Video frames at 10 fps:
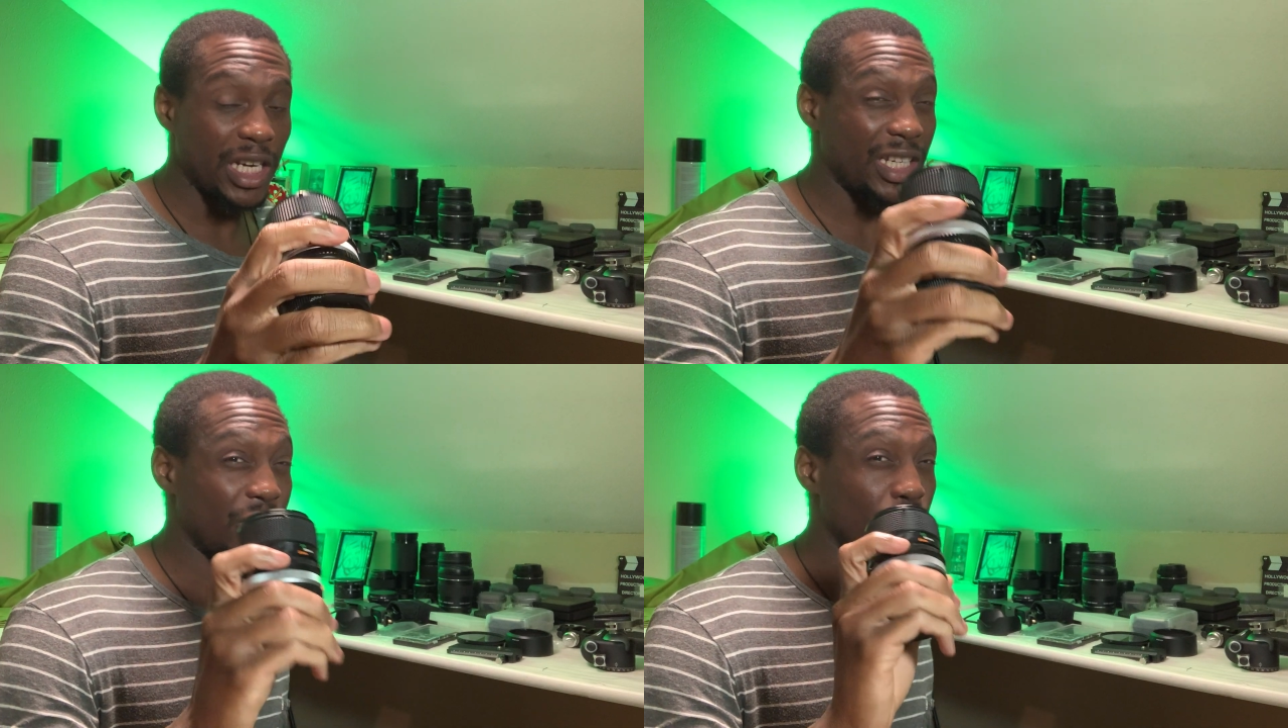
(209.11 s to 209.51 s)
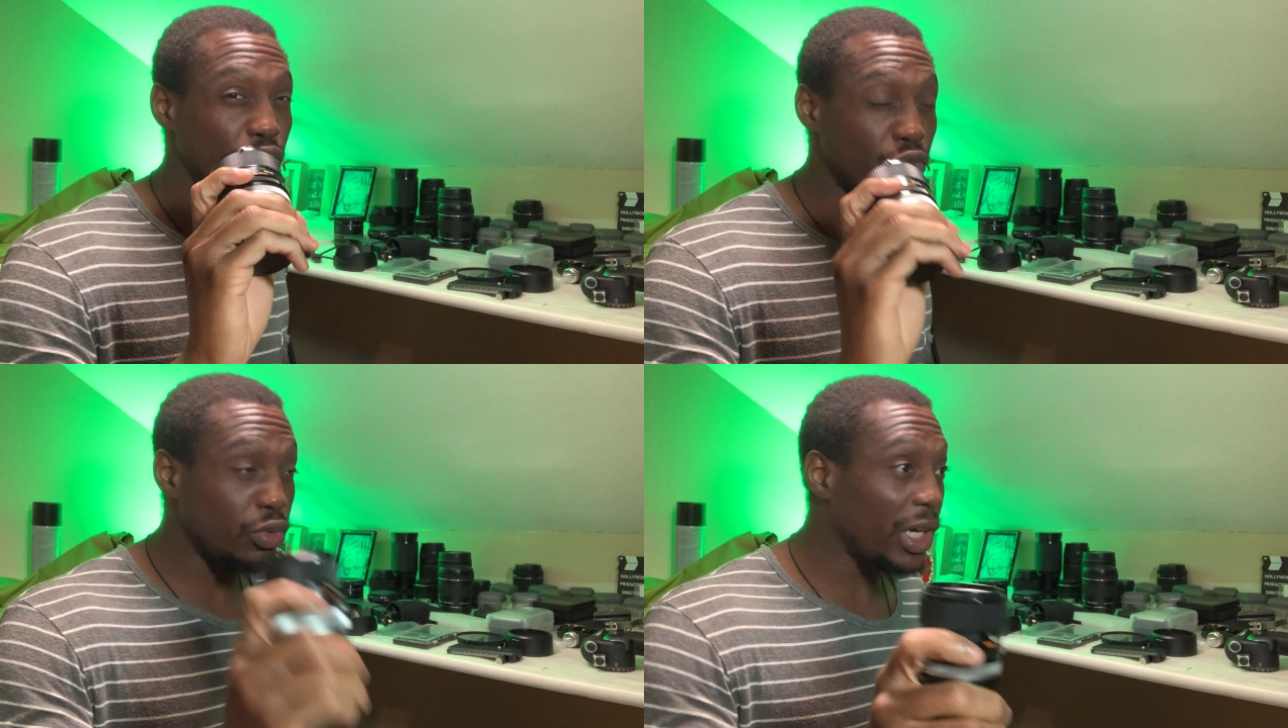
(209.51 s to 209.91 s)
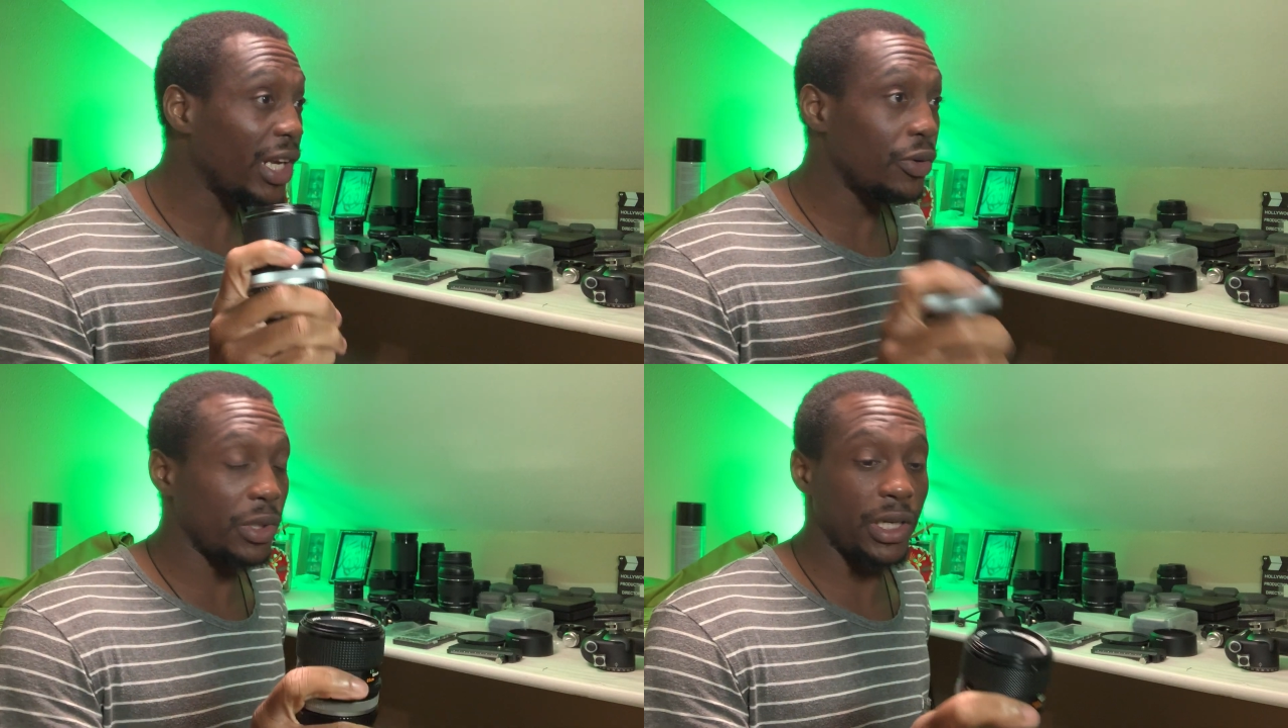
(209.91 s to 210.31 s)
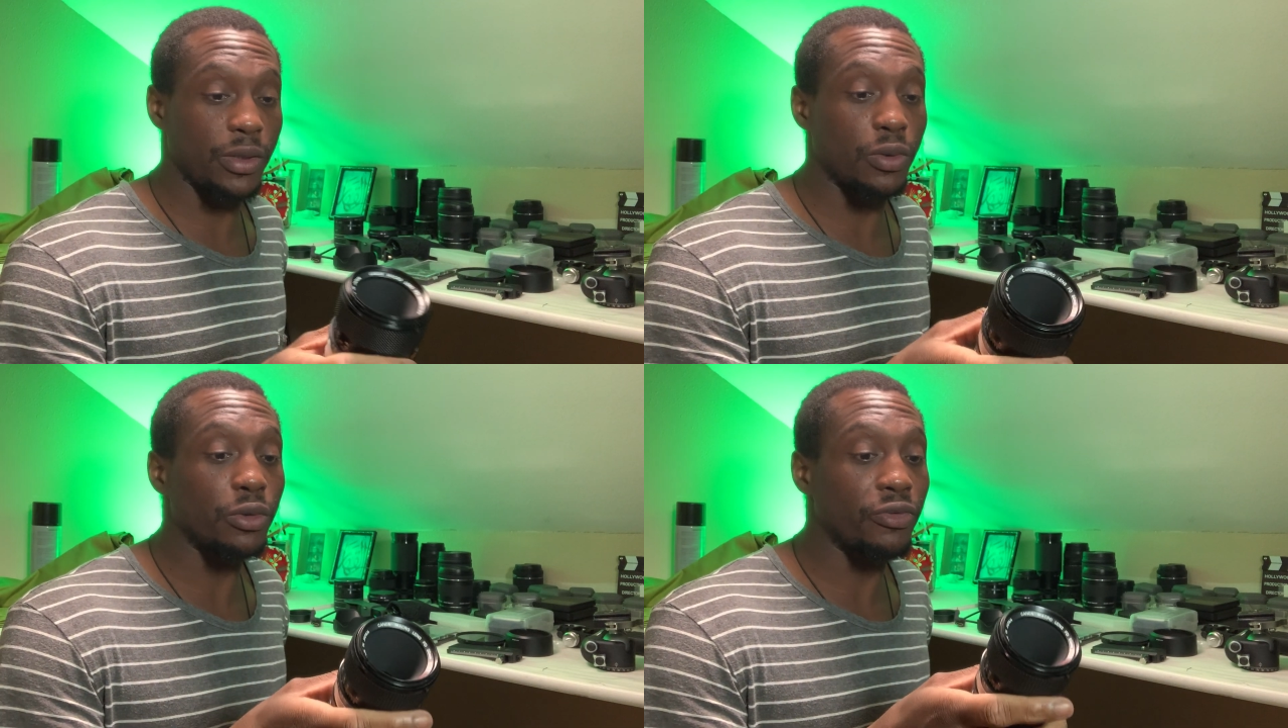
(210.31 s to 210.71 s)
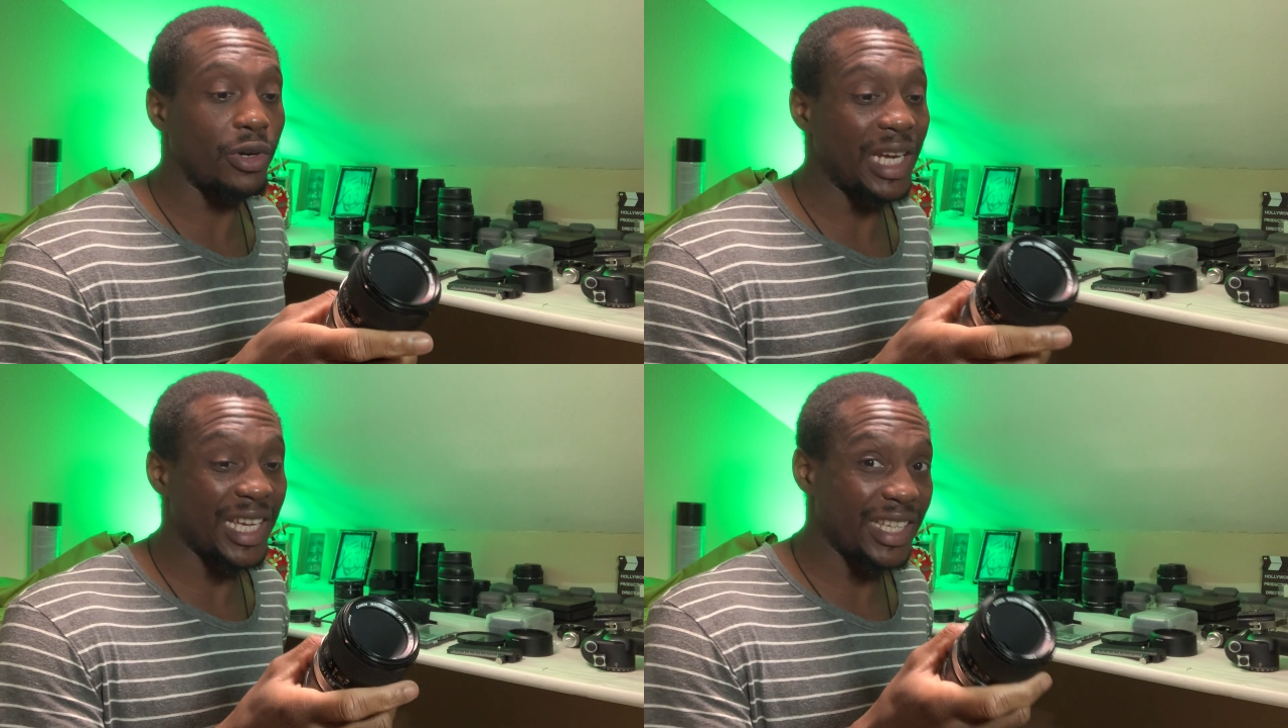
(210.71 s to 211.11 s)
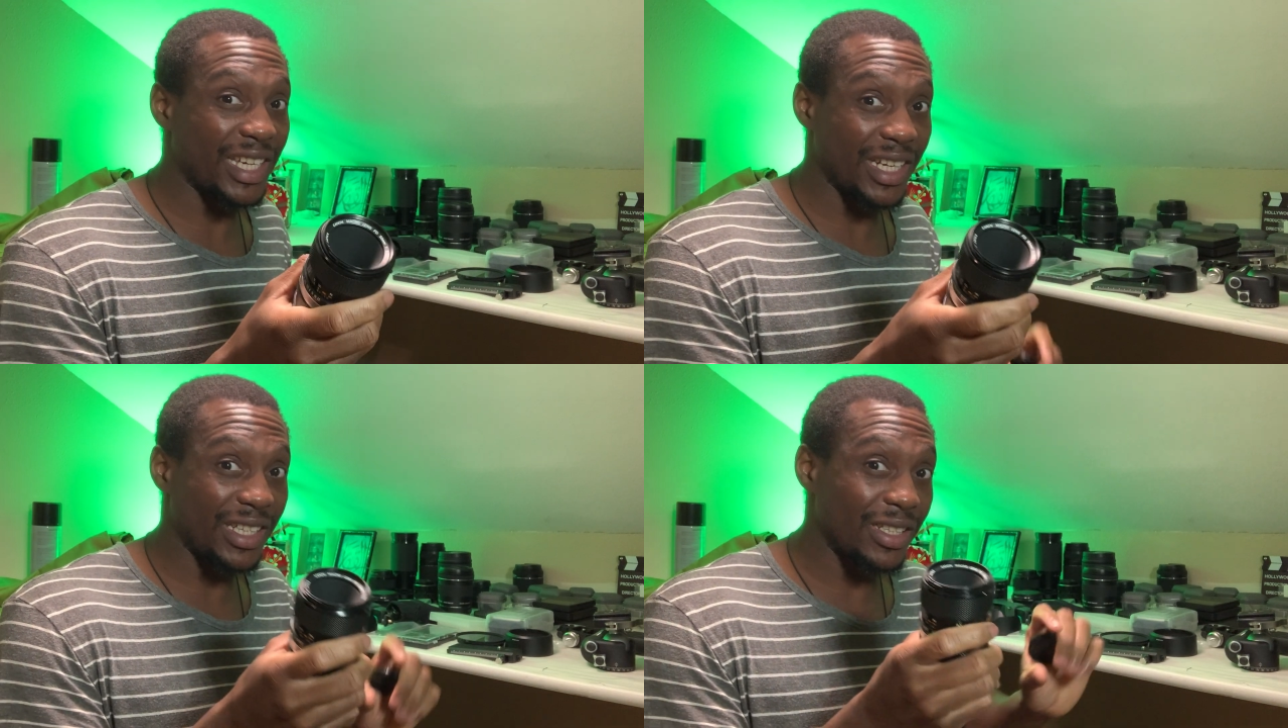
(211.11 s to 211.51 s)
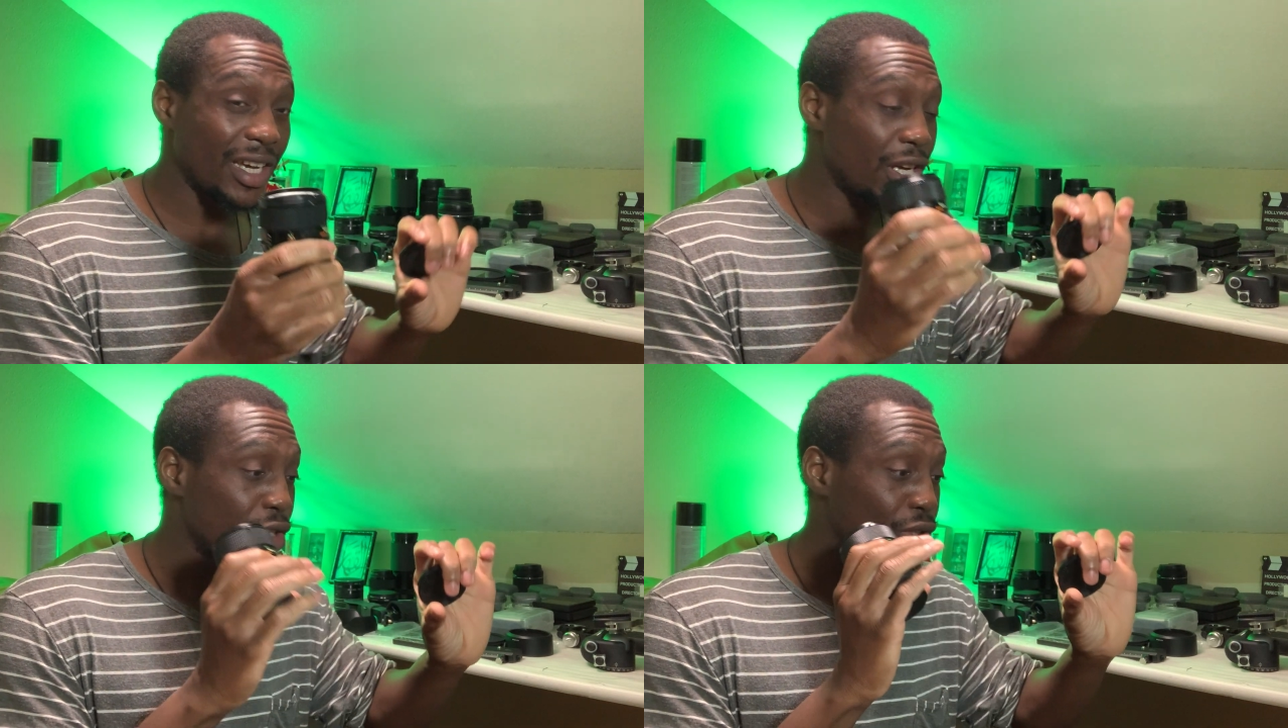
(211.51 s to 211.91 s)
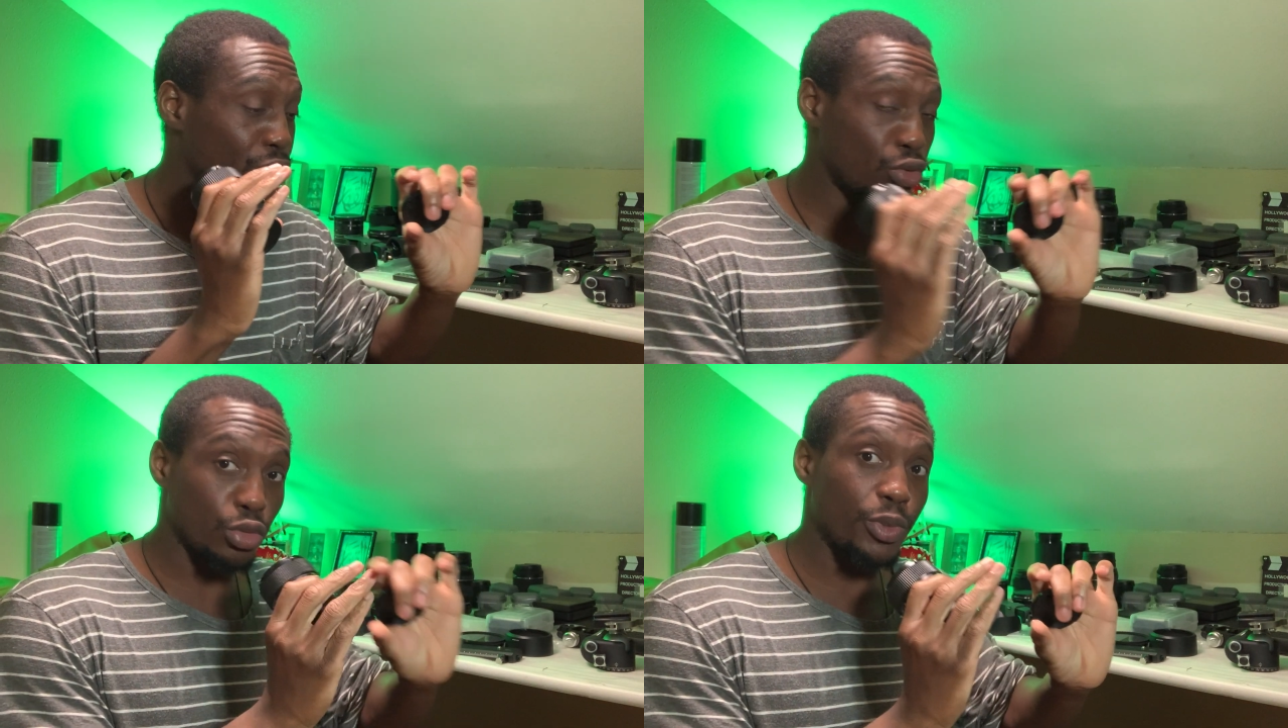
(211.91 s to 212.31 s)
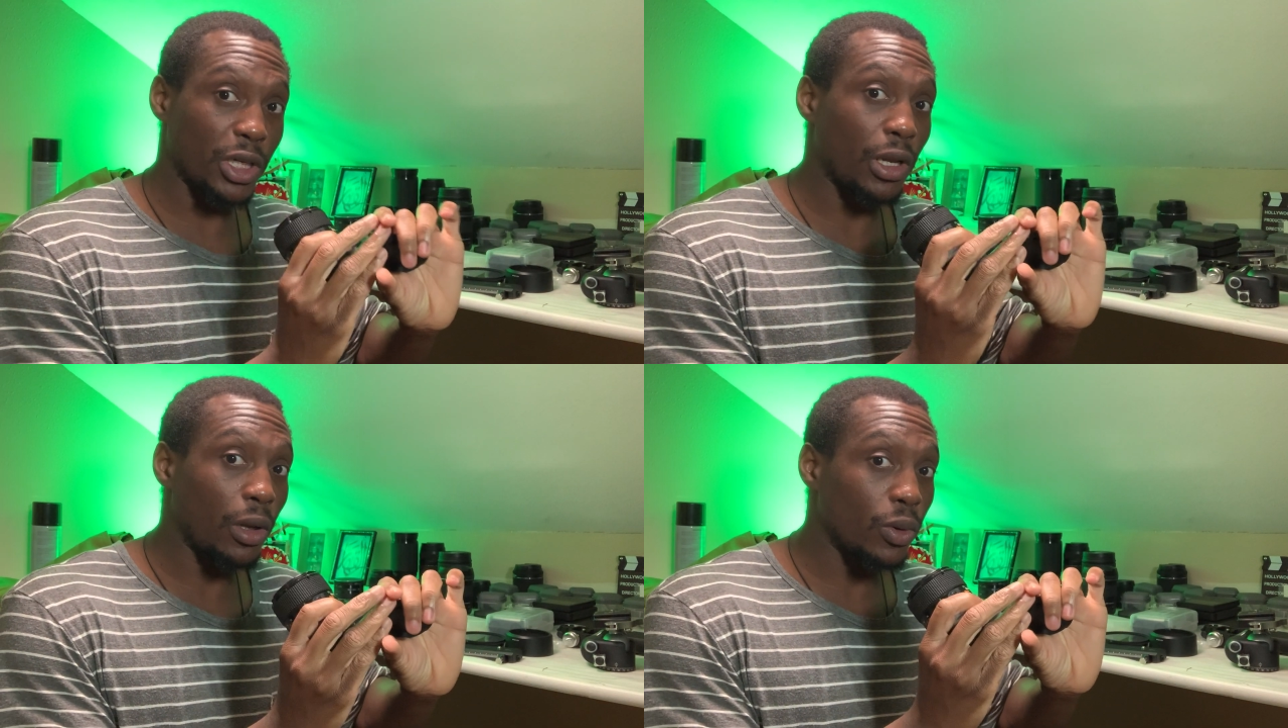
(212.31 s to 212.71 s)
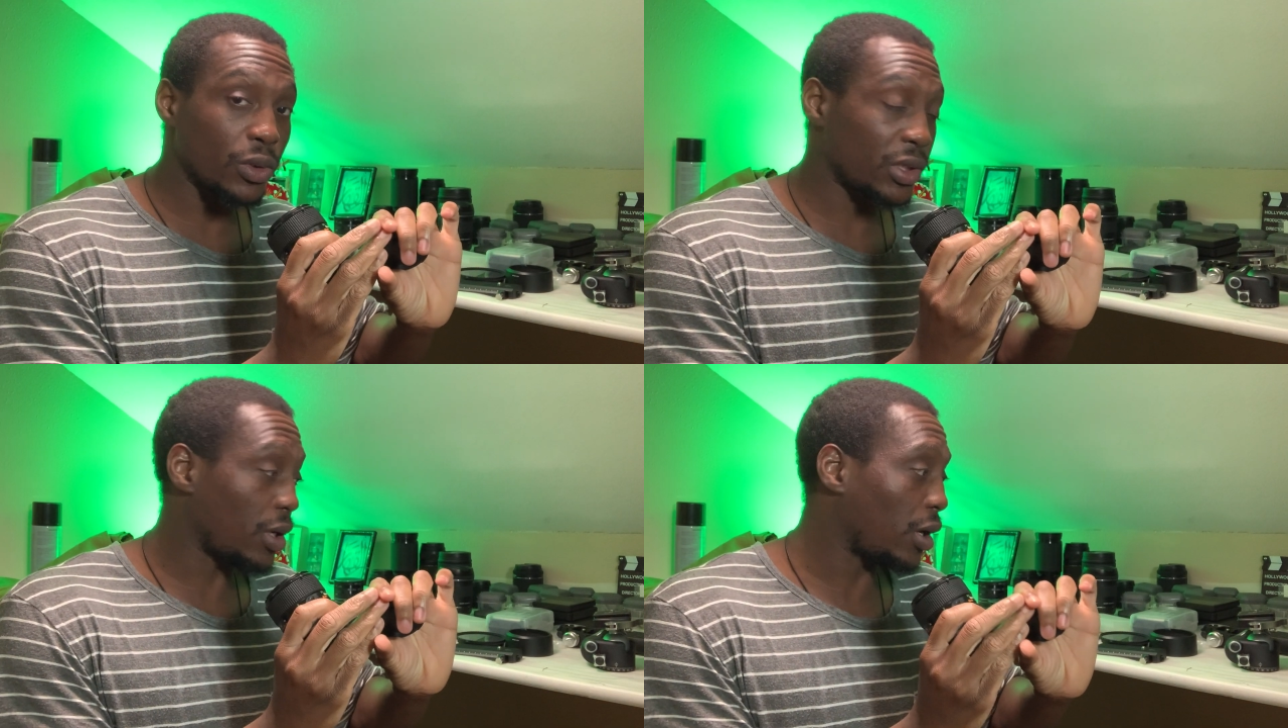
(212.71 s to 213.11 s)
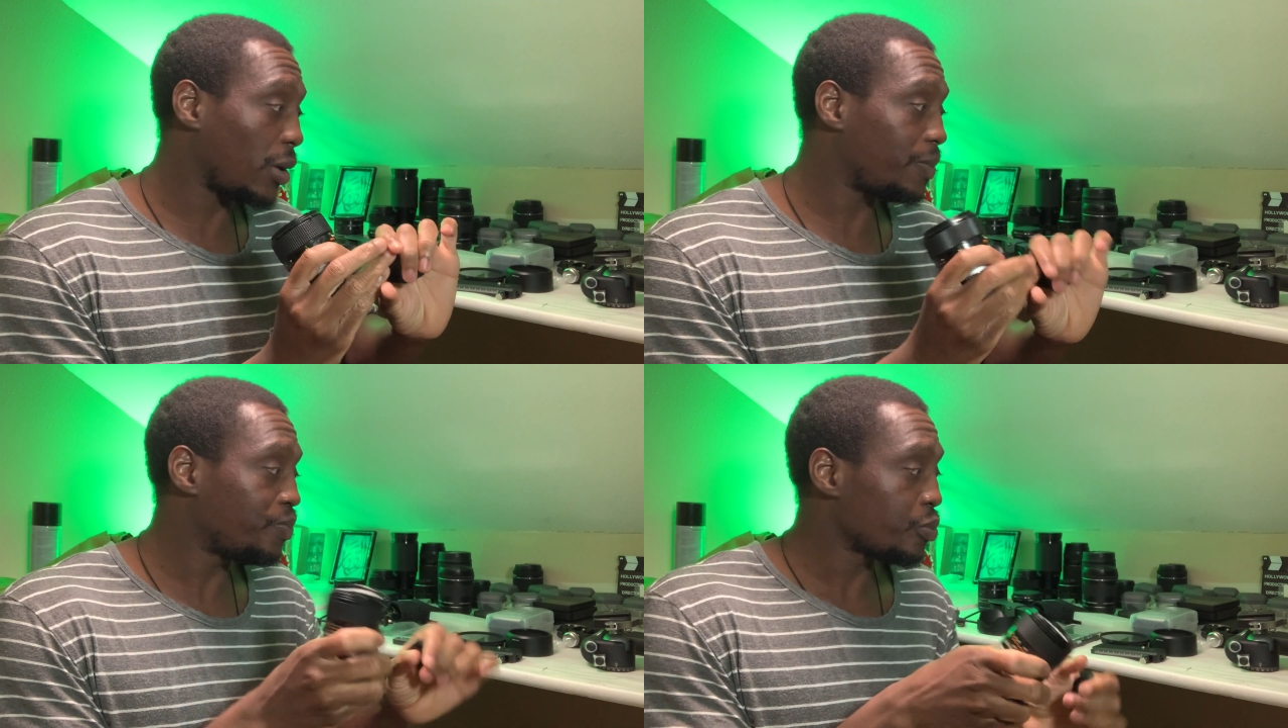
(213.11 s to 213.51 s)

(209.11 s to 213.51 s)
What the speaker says: it's really good for like getting super close up